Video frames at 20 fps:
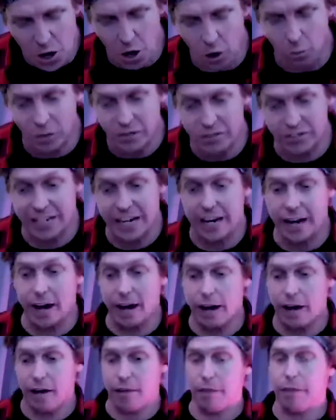oh, once again,
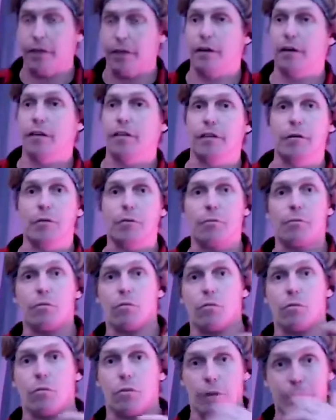uh, the the
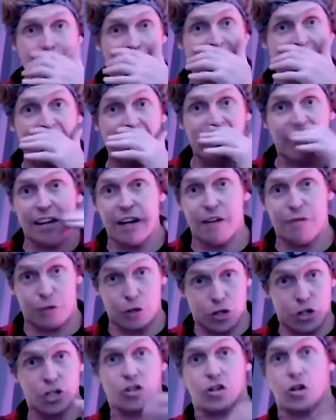the meaning. If
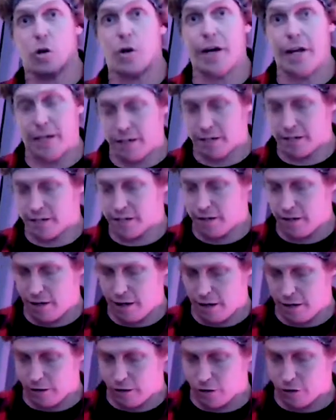you're just joining us
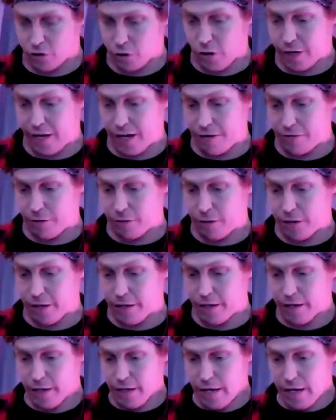uh, or joining
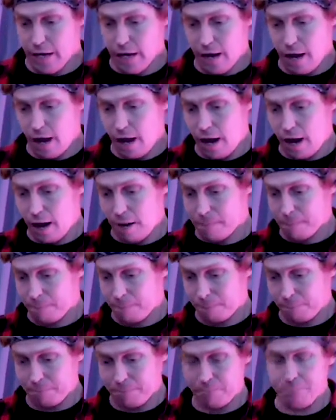everyone,
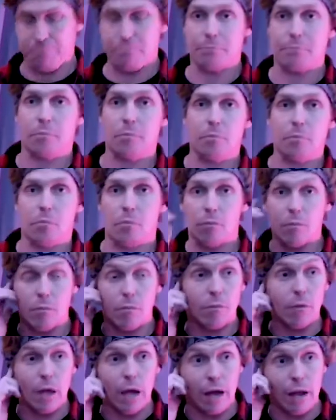
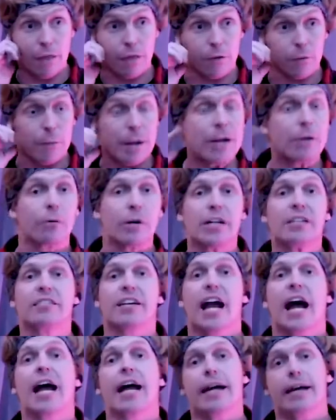um, uh, the main
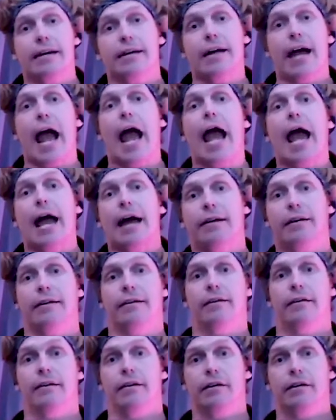reason I had